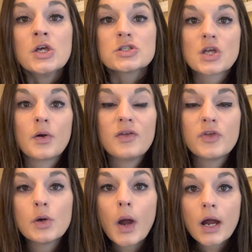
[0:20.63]
So if
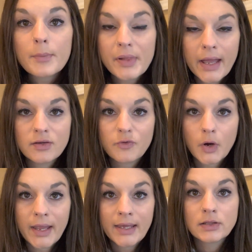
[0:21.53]
you are applying
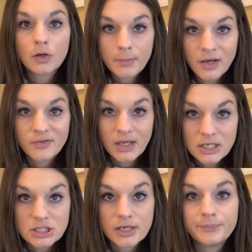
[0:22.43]
for a loan
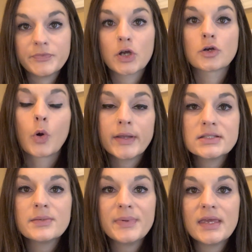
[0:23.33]
modification, you're
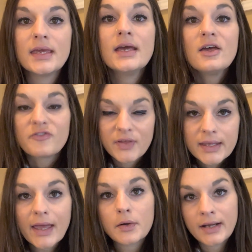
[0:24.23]
going to be
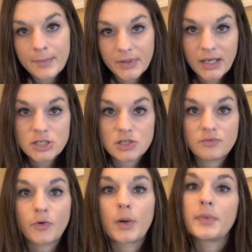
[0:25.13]
filling out an
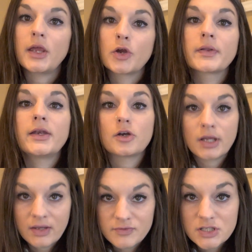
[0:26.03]
application form that your lender
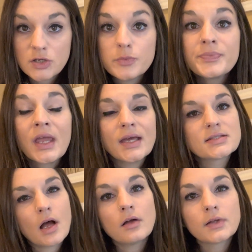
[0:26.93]
gives you.
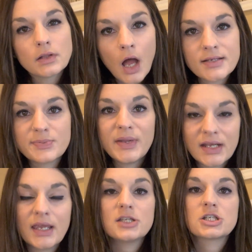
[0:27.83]
It's called a loss
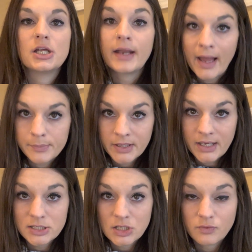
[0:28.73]
mitigation
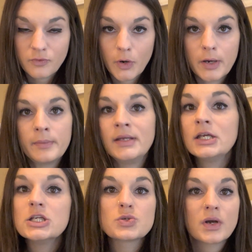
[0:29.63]
application form,
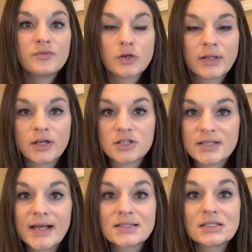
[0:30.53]
and each one of your
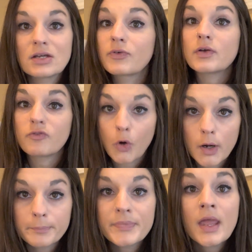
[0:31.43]
lenders has a different
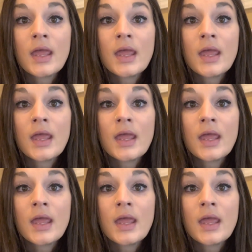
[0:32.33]
form.